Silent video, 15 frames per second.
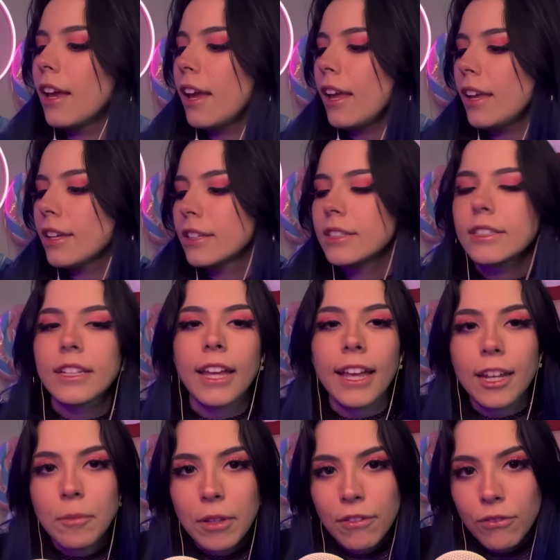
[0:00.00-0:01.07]
And
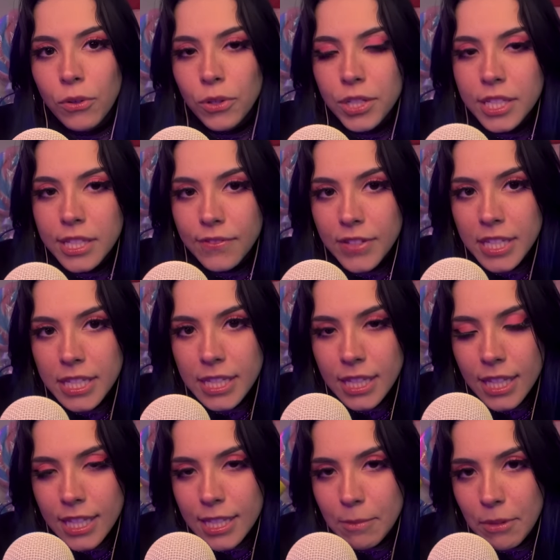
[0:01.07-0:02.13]
Anime Forest Fizz
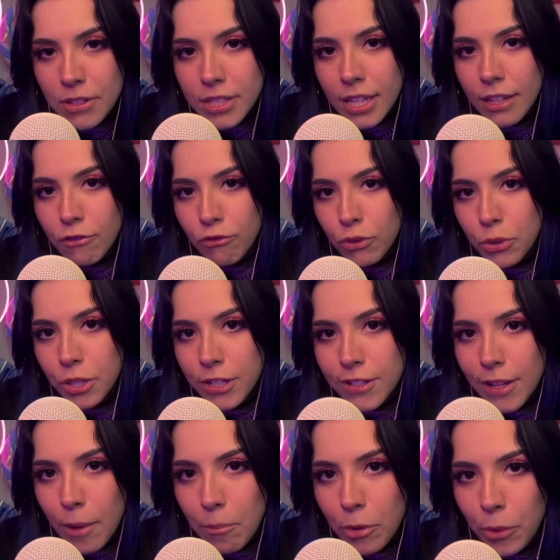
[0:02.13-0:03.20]
that smells like fruity
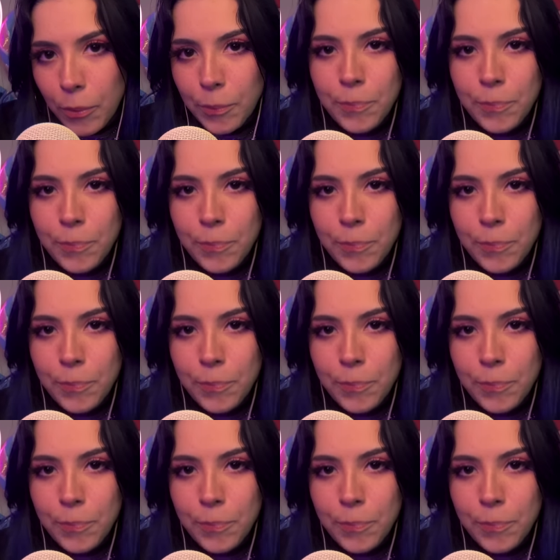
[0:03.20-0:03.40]
shampoo.